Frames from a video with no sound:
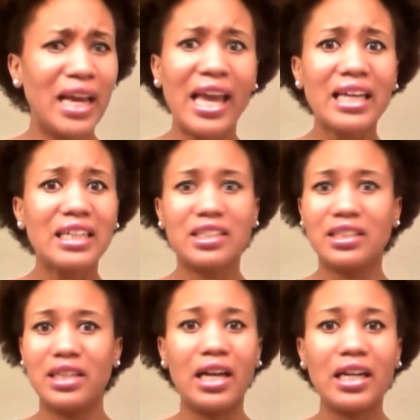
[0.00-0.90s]
He could
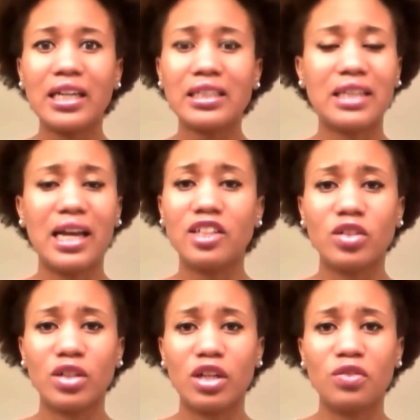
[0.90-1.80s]
cut his down
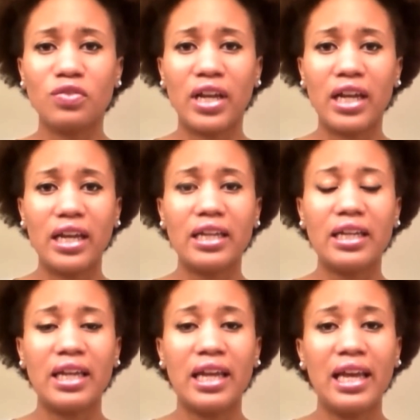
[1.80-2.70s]
to a low fade,
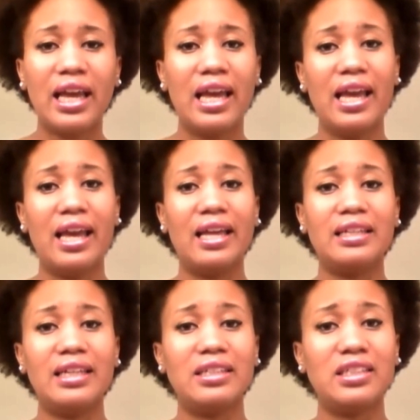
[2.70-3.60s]

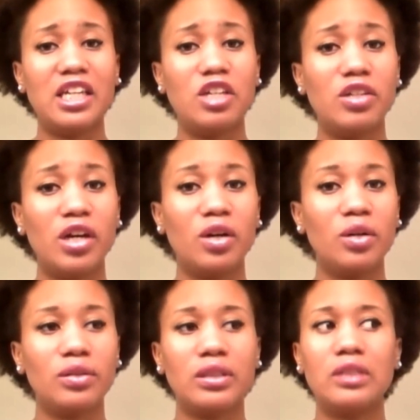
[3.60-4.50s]
and next thing you
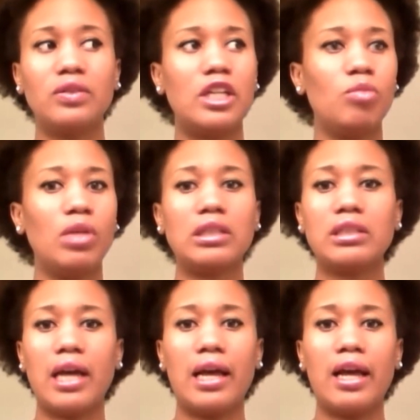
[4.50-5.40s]
know, in a month's
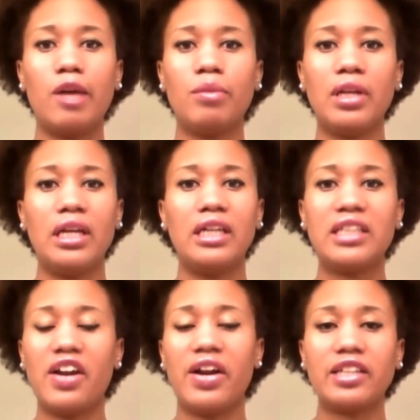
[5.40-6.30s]
time,
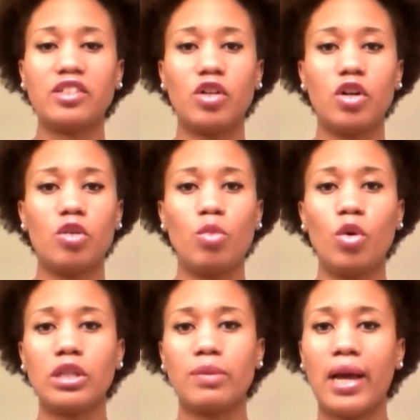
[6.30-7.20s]
his hair has grown
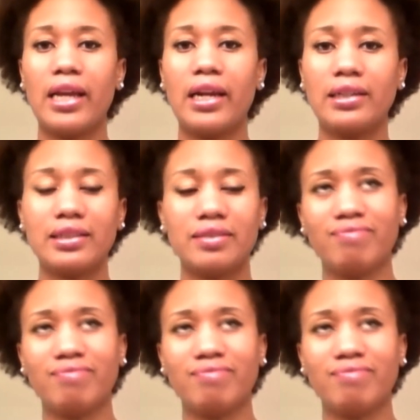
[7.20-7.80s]
more than my hair.